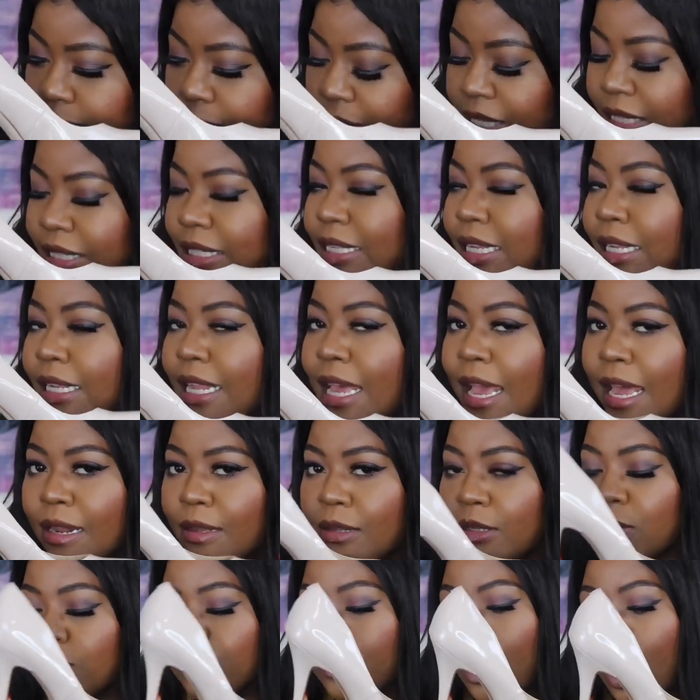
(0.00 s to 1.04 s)

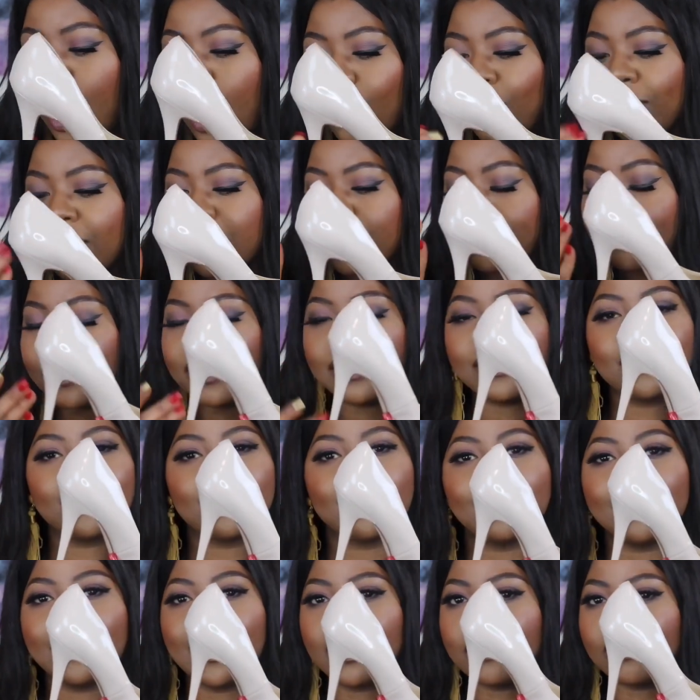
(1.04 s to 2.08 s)
stilettos will always be
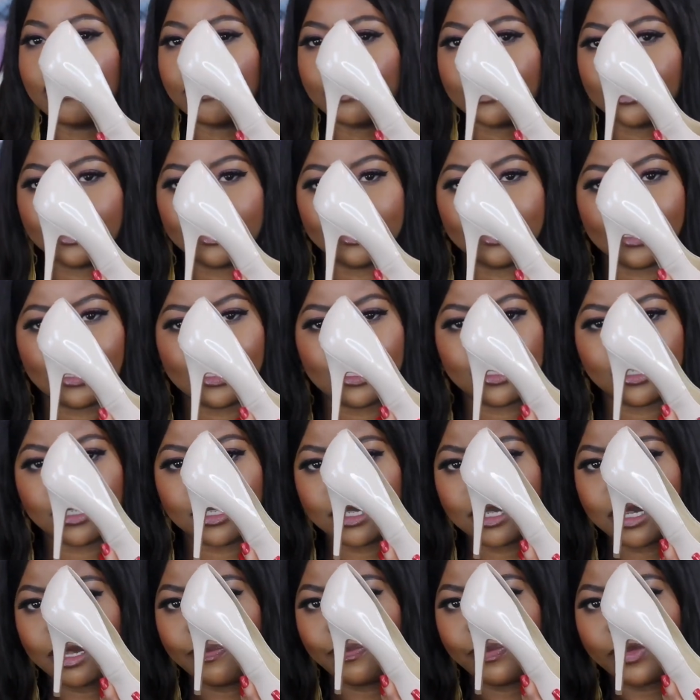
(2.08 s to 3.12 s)
stilettos, sis.
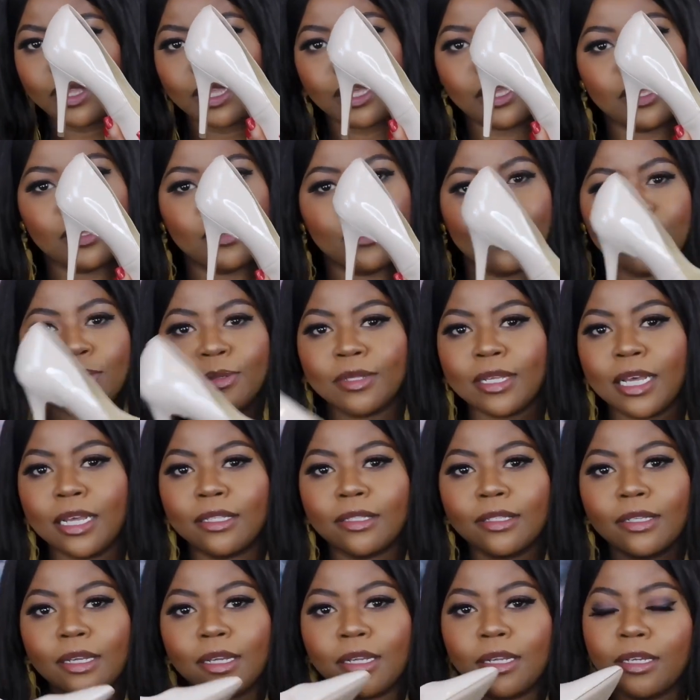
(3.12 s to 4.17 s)
Heels at
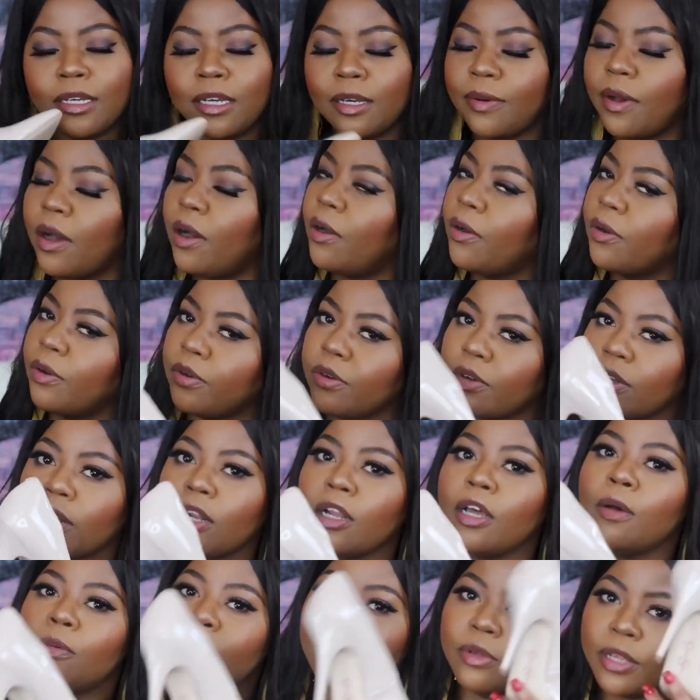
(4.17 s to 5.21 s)
the club, I don't go to
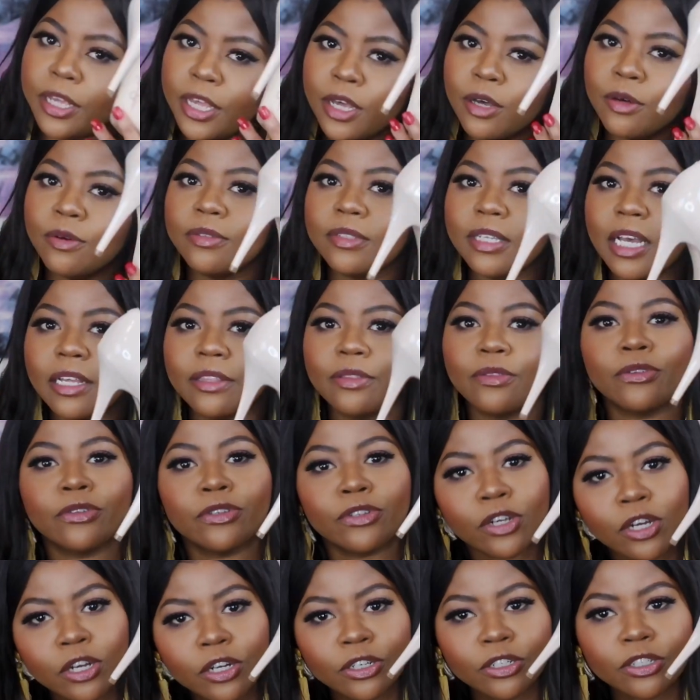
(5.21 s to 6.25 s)
club. Heels at the
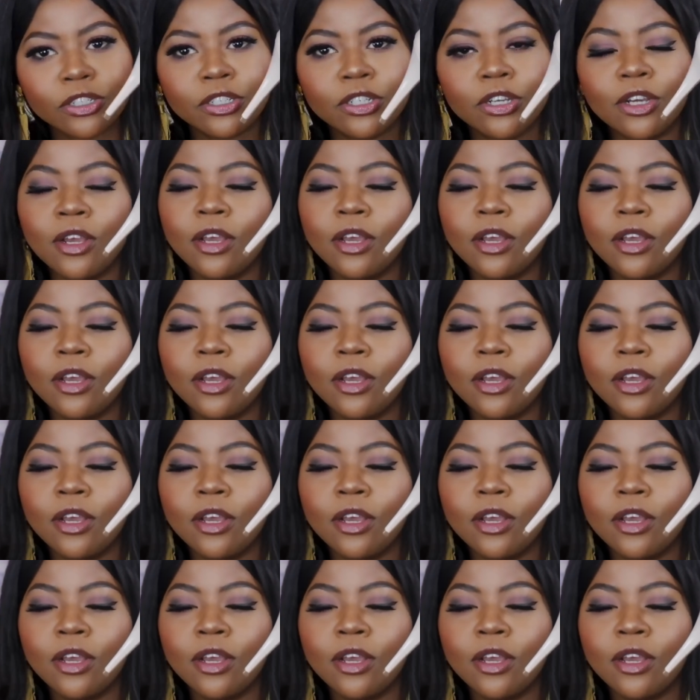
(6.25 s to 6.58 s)
church,